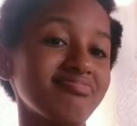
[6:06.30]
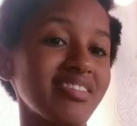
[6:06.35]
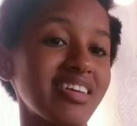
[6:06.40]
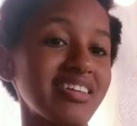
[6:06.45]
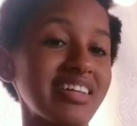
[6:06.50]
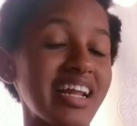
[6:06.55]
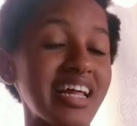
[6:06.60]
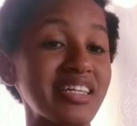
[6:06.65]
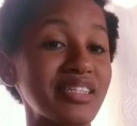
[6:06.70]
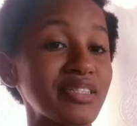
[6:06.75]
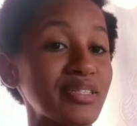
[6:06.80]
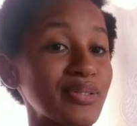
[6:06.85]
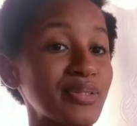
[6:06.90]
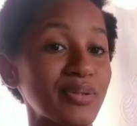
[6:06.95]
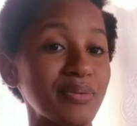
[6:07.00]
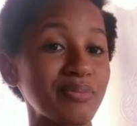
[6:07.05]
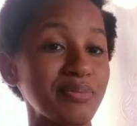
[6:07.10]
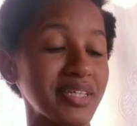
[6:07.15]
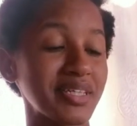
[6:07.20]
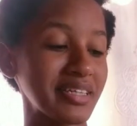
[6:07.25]
That's so
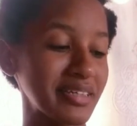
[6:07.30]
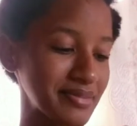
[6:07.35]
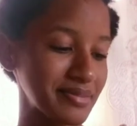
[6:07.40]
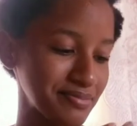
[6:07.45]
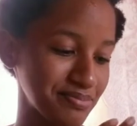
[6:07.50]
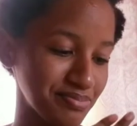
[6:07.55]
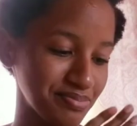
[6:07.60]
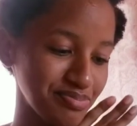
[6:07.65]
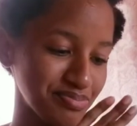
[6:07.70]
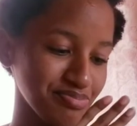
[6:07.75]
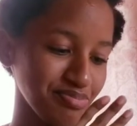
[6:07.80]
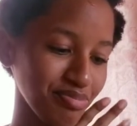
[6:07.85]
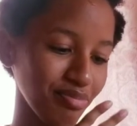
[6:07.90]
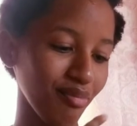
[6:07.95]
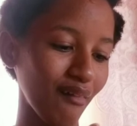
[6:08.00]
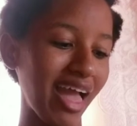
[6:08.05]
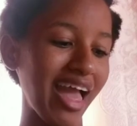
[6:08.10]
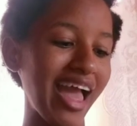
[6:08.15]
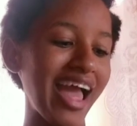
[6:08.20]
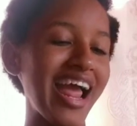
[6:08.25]
me.
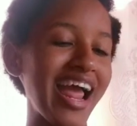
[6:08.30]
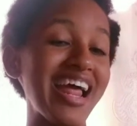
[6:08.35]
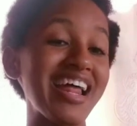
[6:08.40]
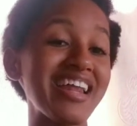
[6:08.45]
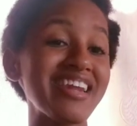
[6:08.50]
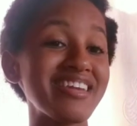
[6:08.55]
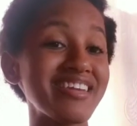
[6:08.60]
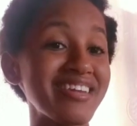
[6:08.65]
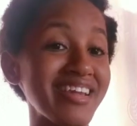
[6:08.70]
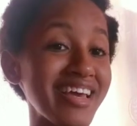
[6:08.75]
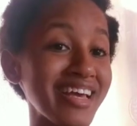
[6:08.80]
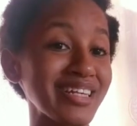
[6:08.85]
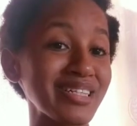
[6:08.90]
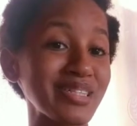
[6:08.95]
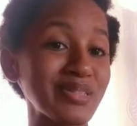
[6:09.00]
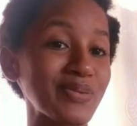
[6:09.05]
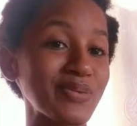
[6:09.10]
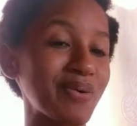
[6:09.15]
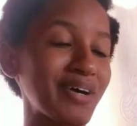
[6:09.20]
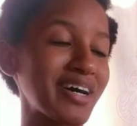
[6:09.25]
Next
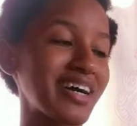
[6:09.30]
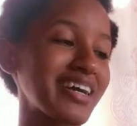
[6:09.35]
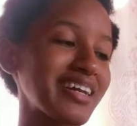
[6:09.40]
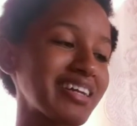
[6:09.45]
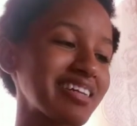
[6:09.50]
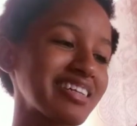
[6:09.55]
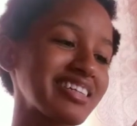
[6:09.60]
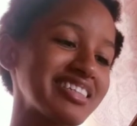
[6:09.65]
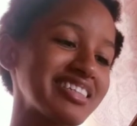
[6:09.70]
one